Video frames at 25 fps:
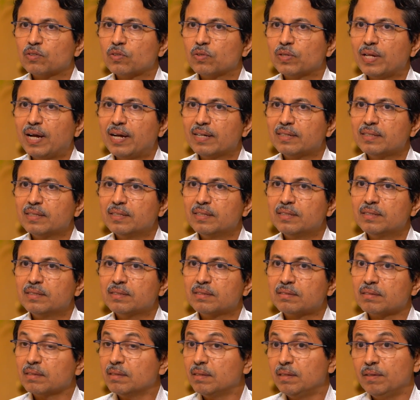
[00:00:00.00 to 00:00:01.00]
So that
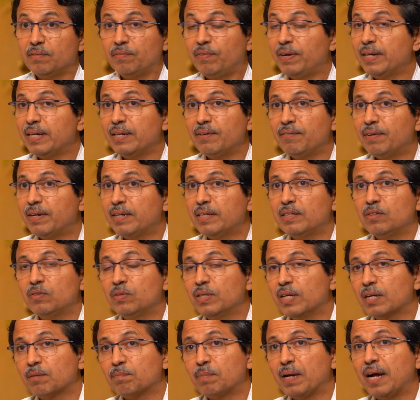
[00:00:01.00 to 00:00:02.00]
is a very, very
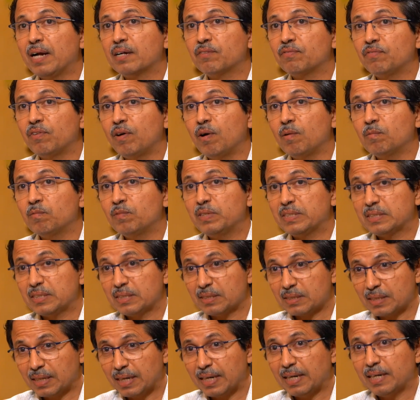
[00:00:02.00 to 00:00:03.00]
unique platform which
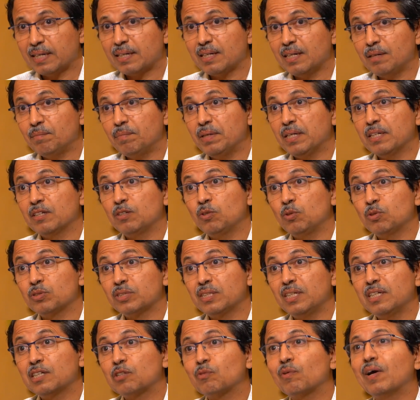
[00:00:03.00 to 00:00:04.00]
is currently being
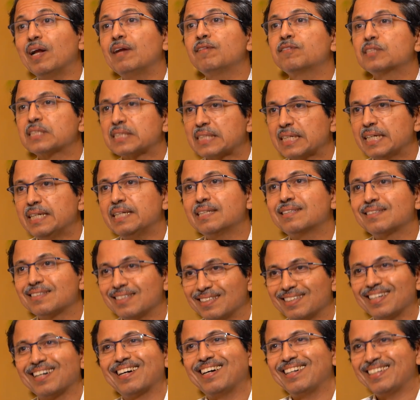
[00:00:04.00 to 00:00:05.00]
used in 12 states
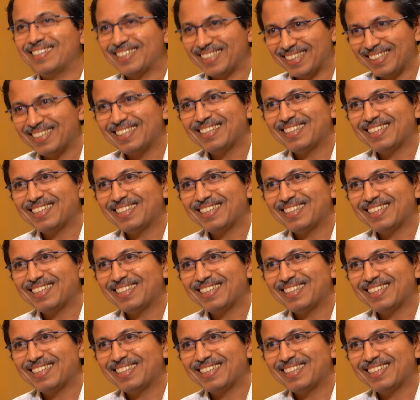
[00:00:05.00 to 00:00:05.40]
in the country.